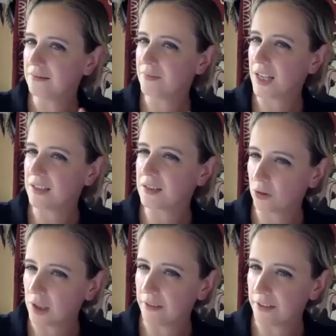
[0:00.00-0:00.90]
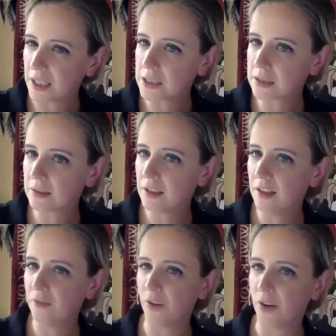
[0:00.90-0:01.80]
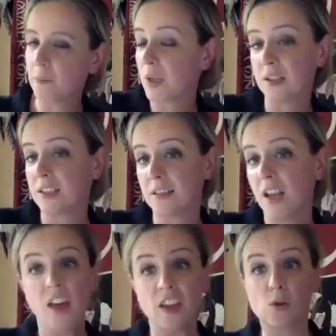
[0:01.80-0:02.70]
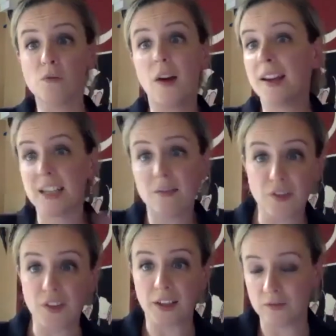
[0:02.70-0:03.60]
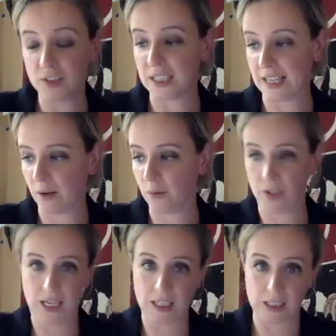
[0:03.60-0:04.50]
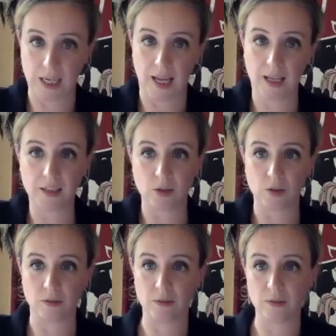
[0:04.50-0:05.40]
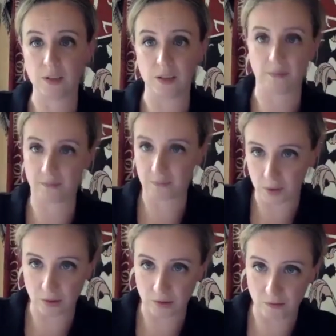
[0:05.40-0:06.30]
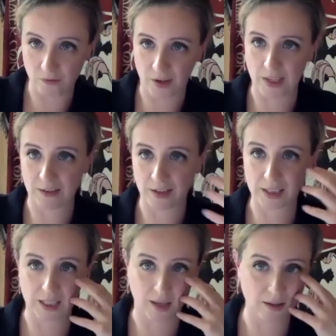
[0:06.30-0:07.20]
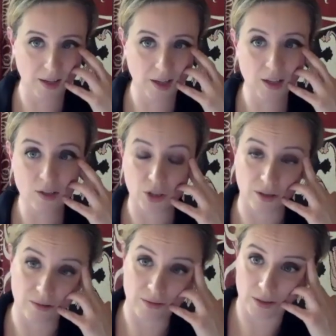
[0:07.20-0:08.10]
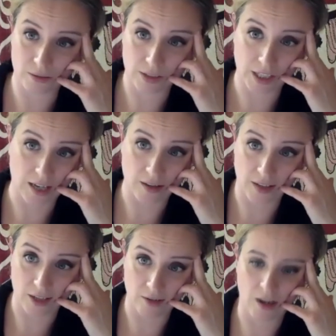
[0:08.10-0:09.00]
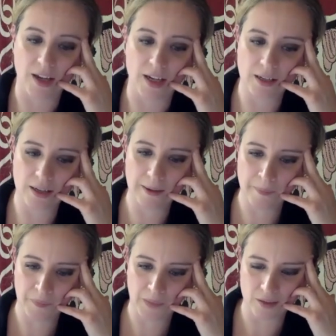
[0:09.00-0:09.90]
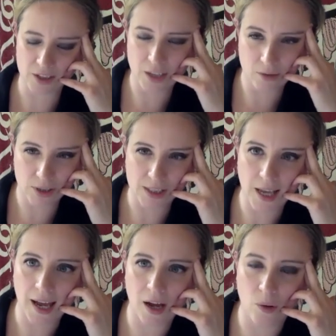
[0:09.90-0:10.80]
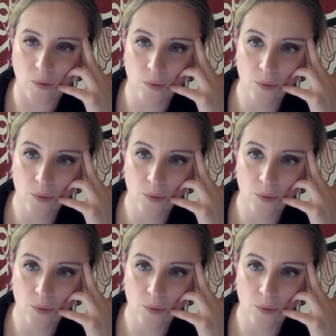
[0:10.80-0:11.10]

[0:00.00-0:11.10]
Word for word: in song lyrics find because you can find everything obviously now on the internet you can you, you can find the lyrics to, to to anything you like just notice how